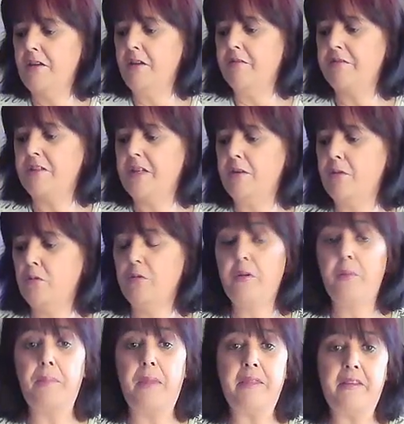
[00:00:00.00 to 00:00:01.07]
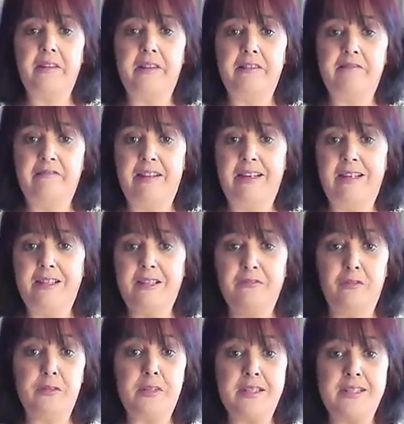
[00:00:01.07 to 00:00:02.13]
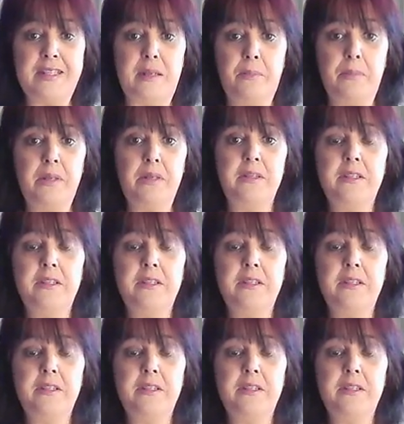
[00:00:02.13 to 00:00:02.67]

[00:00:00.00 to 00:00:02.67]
I've done all the monthly readings for December,